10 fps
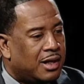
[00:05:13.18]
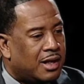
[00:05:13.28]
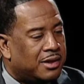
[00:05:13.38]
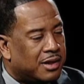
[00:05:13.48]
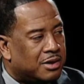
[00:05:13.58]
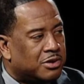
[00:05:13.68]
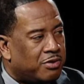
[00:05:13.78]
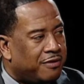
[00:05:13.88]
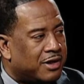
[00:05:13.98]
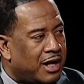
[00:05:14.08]
I think there was a
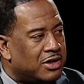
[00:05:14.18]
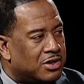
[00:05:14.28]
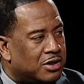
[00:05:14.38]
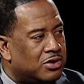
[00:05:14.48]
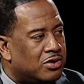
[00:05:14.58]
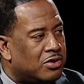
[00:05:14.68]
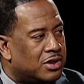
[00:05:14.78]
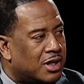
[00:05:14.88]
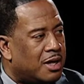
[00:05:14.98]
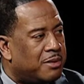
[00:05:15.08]
revocation of the tourist
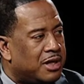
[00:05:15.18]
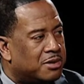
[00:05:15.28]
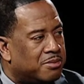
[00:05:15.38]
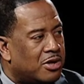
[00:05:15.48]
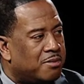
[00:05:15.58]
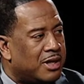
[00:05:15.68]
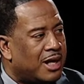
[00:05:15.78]
accommodation permit.